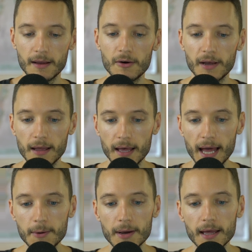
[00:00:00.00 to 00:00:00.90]
Okay.
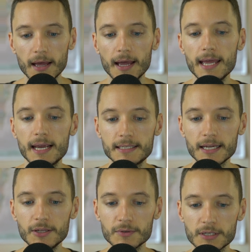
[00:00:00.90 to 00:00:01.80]
Anyway, he
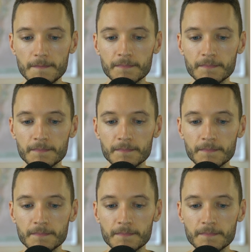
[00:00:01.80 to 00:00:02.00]
continues.